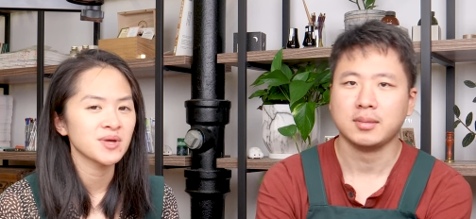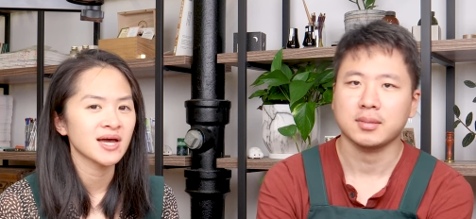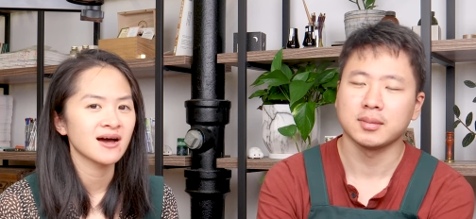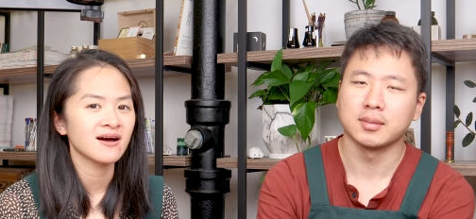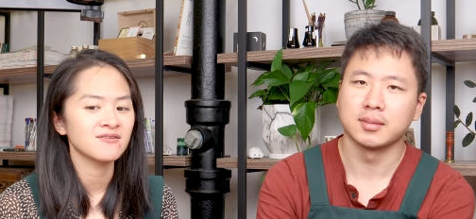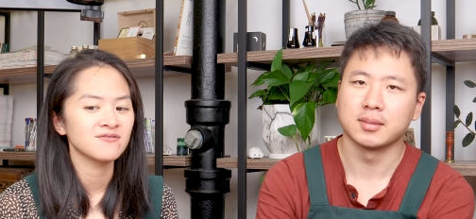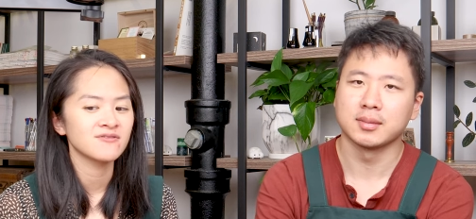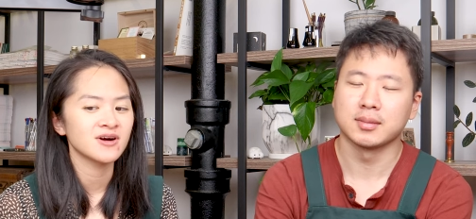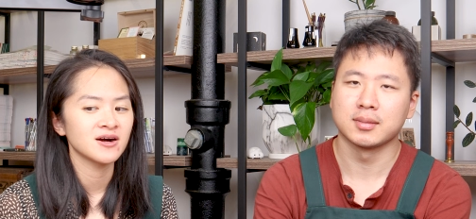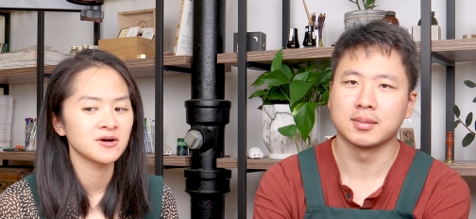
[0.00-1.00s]
Speaker 1: We have
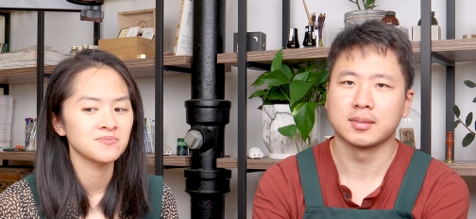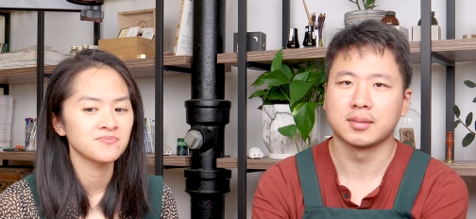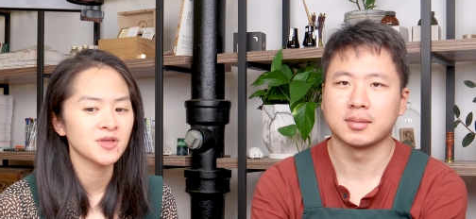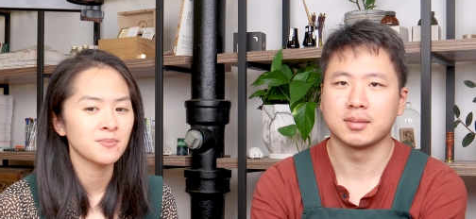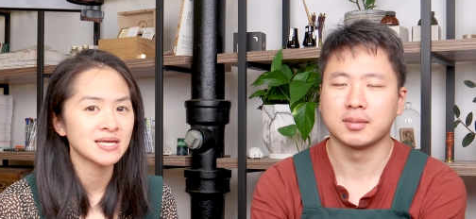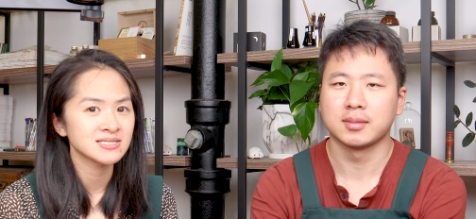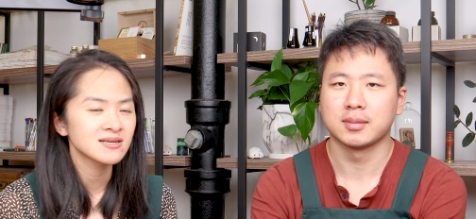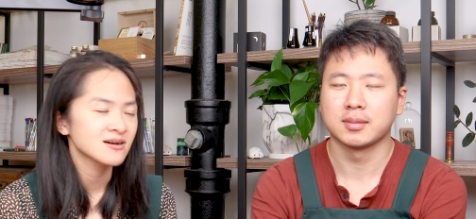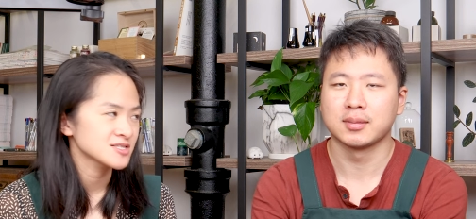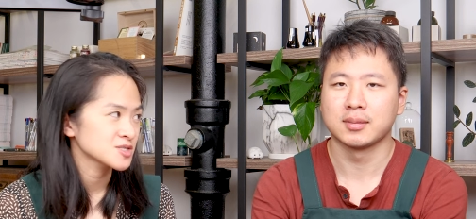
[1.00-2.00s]
um,
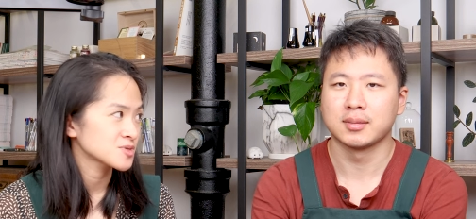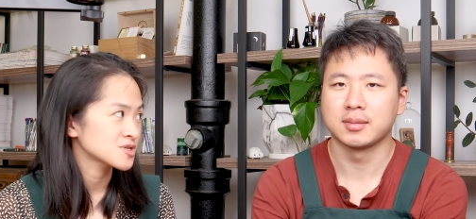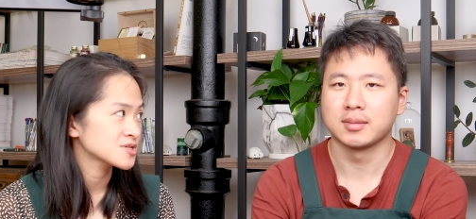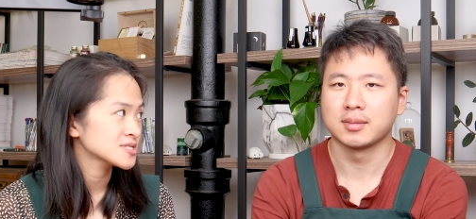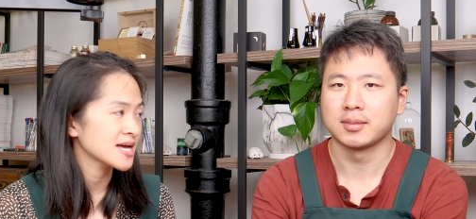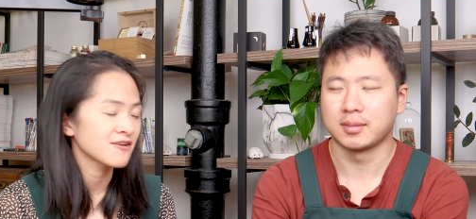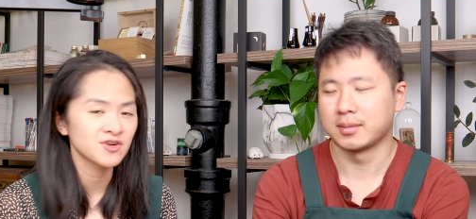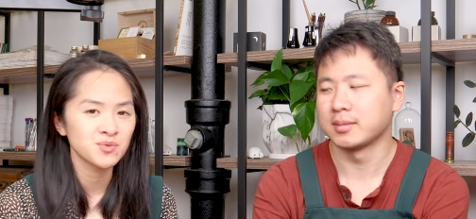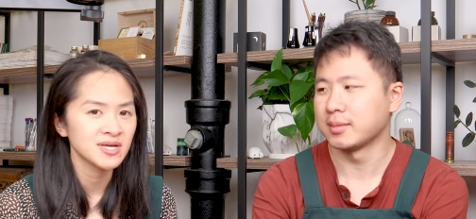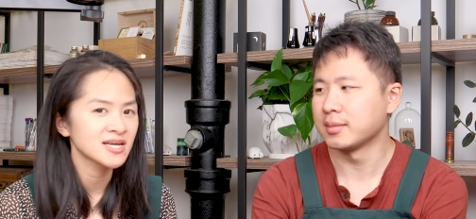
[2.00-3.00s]
amazing customers
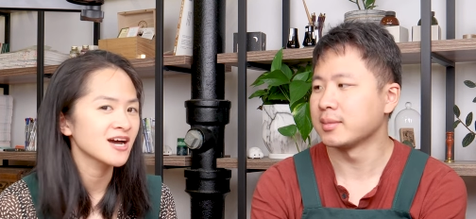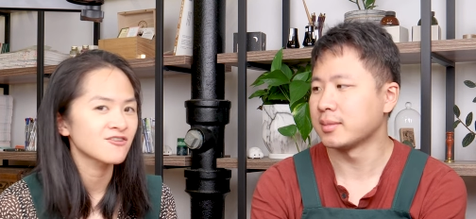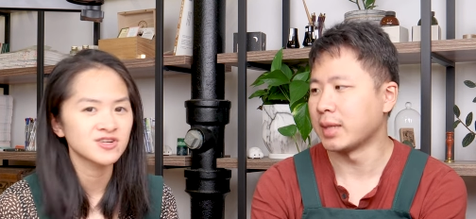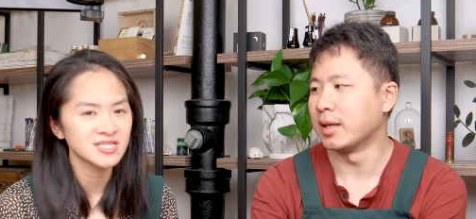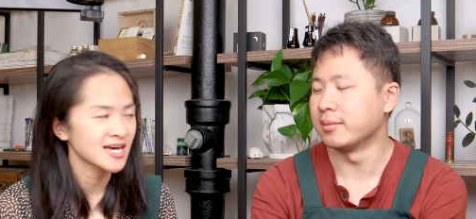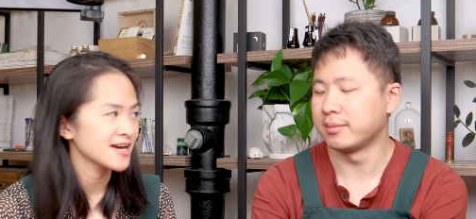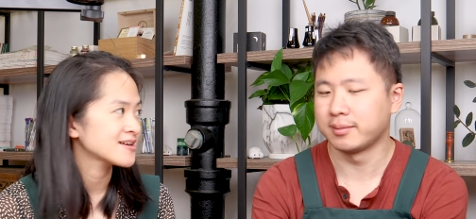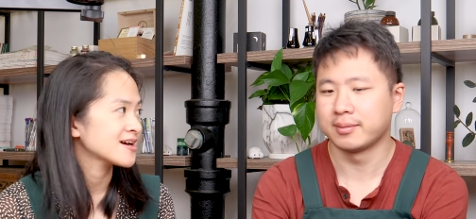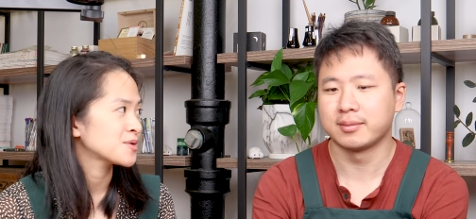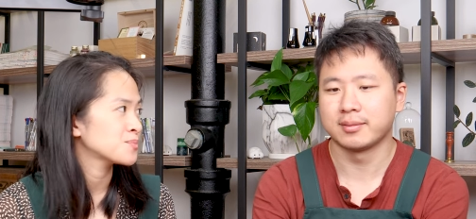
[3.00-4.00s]
every week. Every day, I
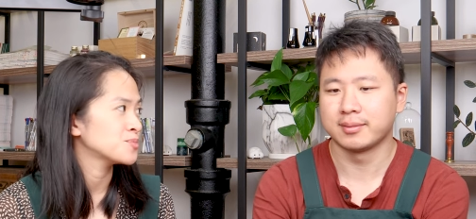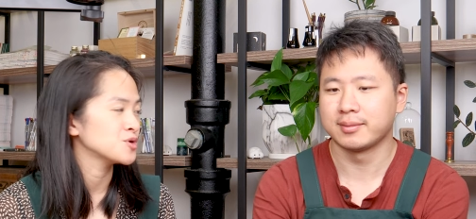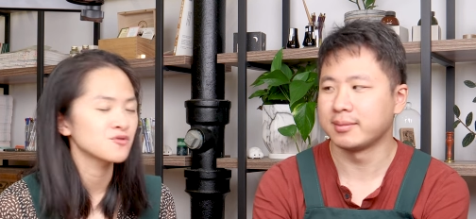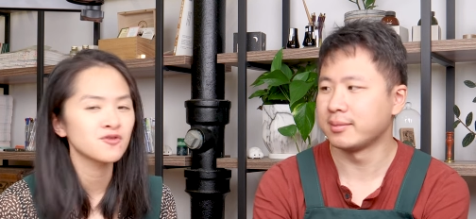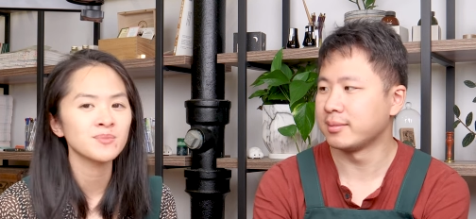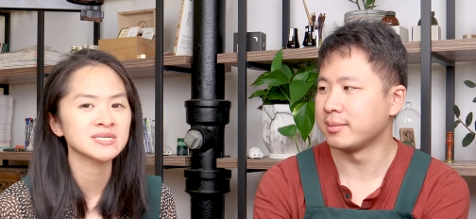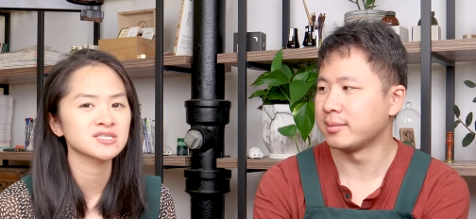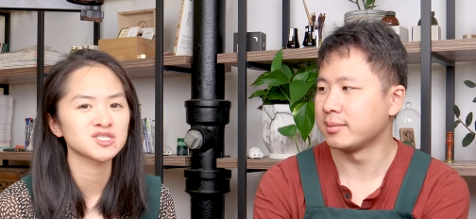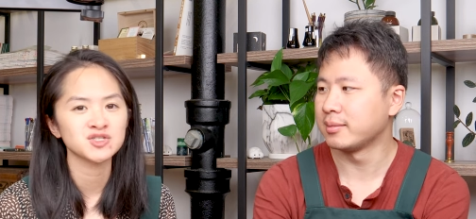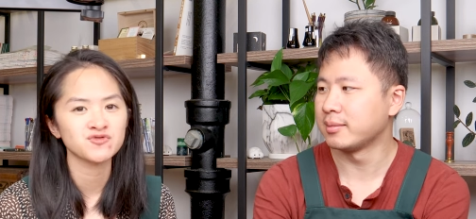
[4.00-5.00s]
get beautiful
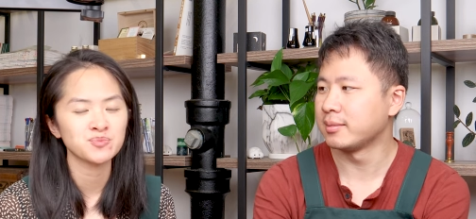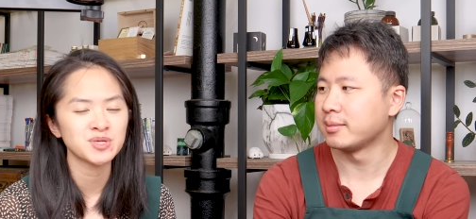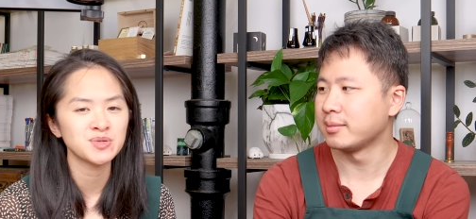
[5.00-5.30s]
messages from